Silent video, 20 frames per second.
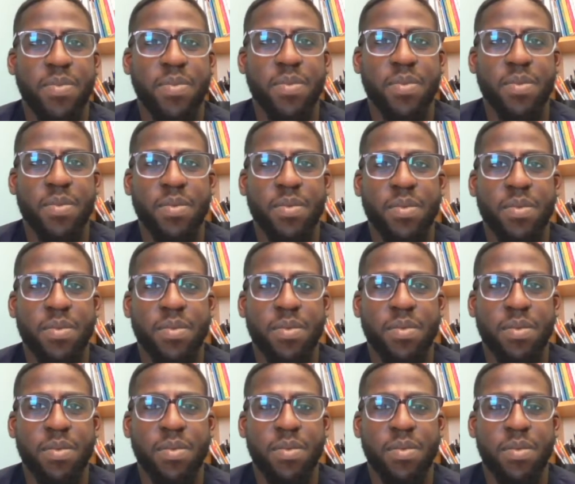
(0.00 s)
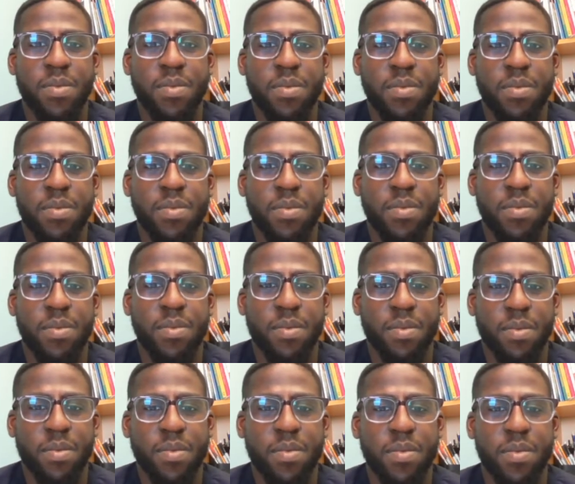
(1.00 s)

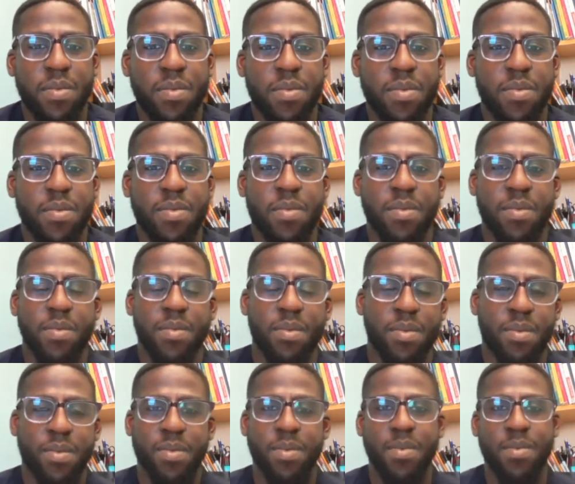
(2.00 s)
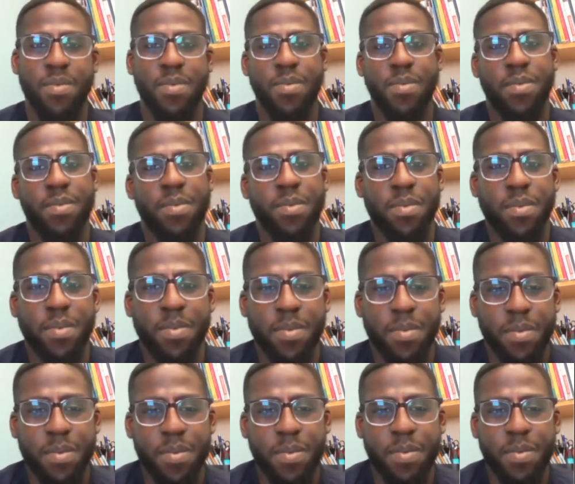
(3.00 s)

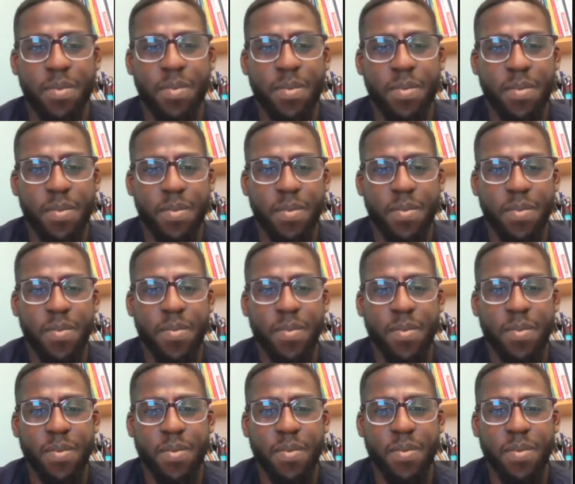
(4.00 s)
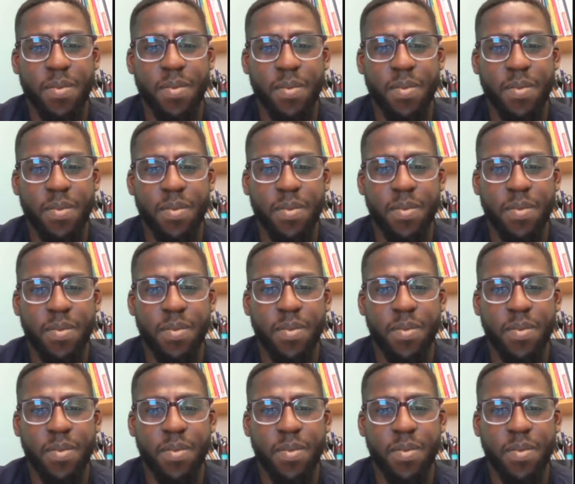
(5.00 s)
No words are spoken by the person on screen.